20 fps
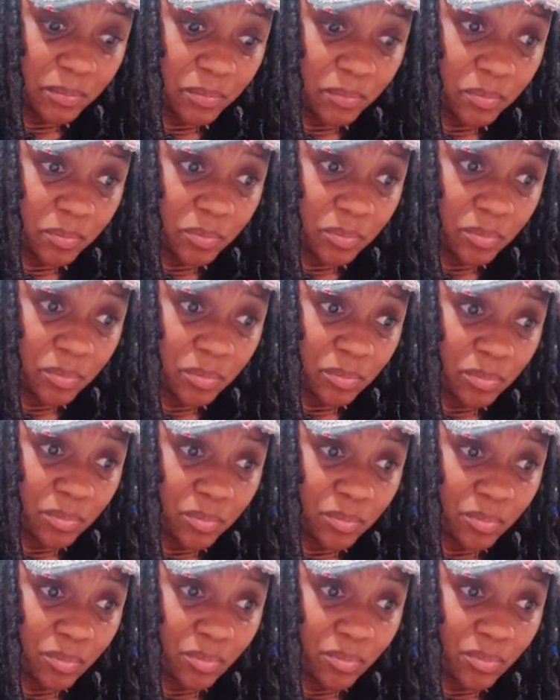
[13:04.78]

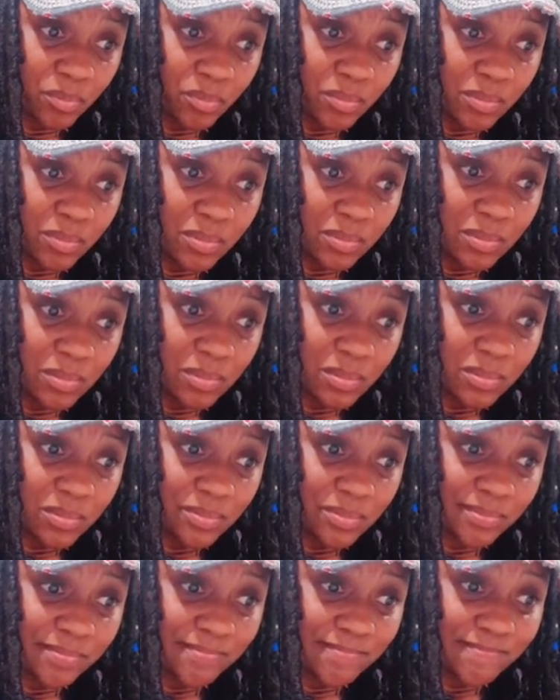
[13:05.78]

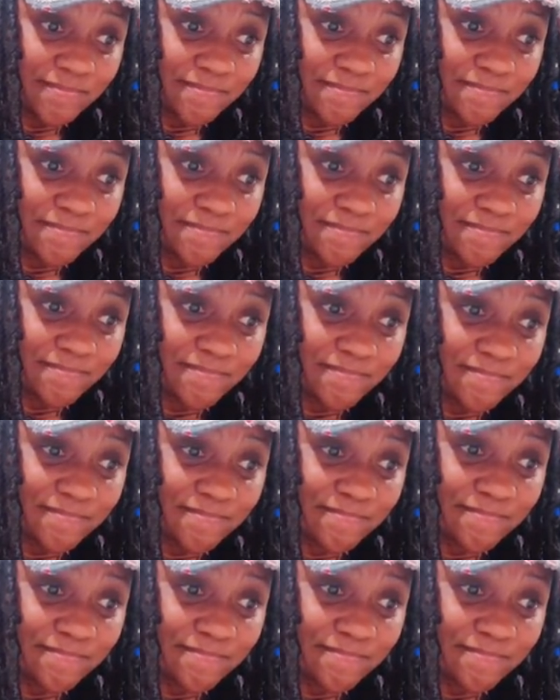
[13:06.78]
Nobody speaks.